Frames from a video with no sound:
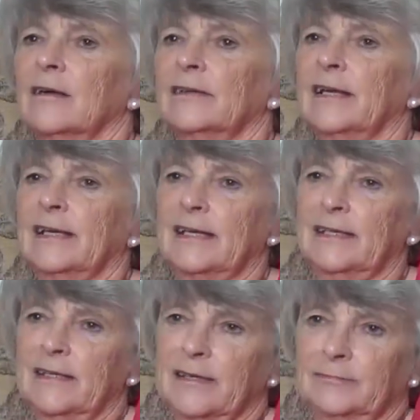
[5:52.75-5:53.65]
And then
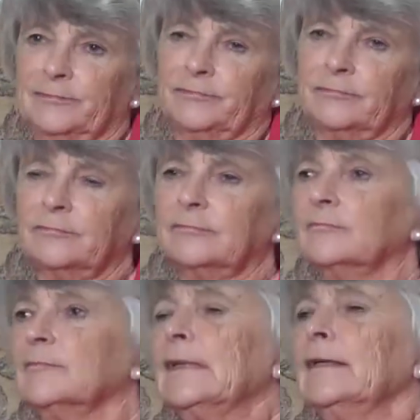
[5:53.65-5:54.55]
he
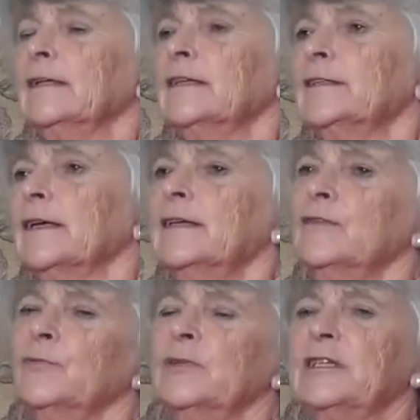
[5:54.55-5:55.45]
said,
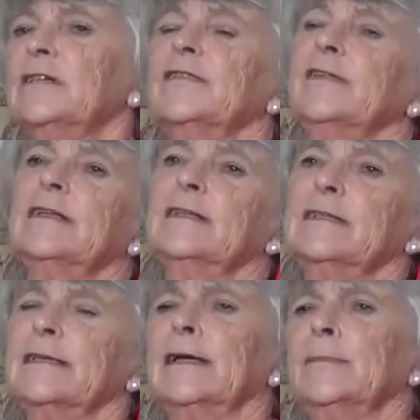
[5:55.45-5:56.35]
if we still feel the
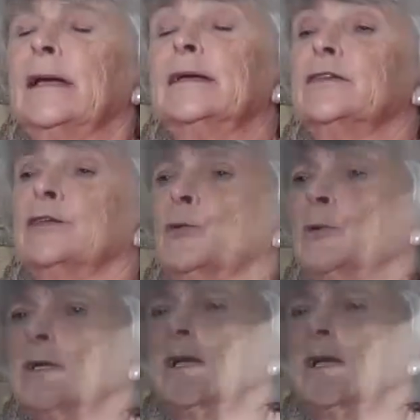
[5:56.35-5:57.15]
same next year,